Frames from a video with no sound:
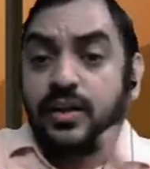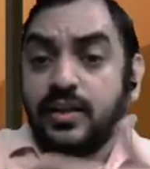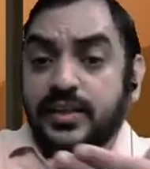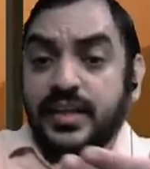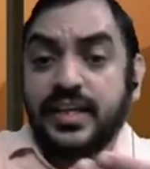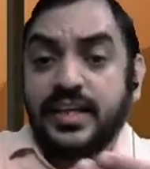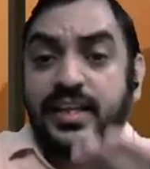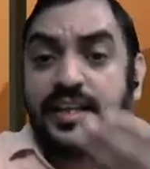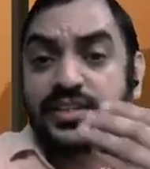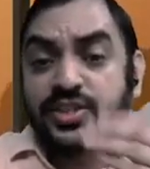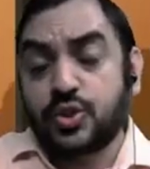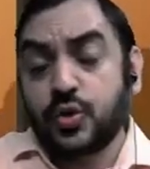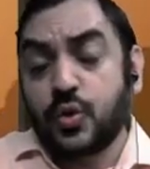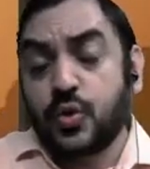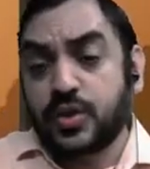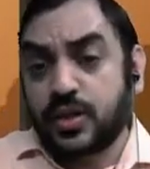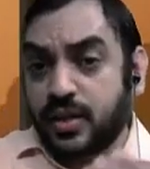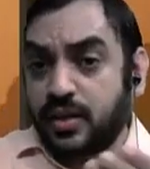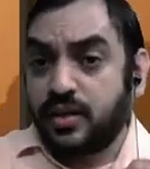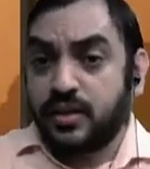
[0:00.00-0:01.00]
That is
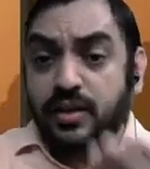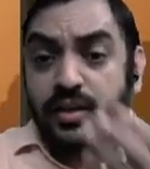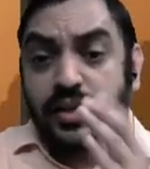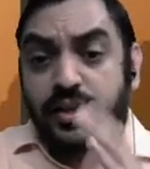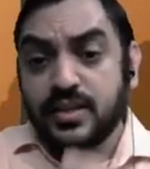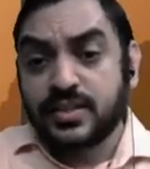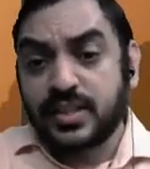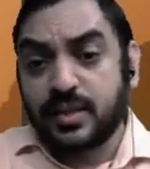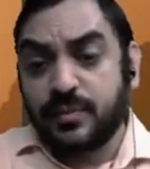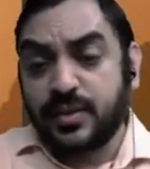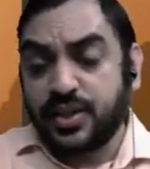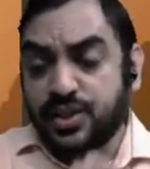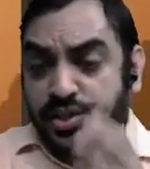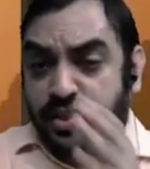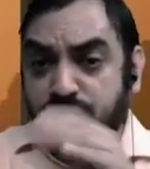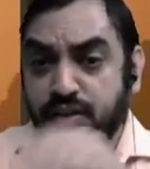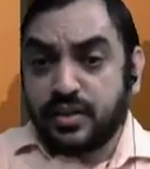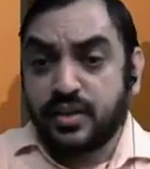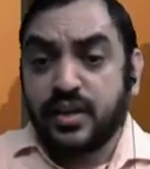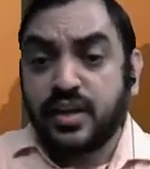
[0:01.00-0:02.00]
total
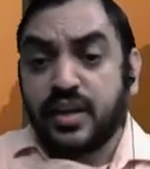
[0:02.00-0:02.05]
summation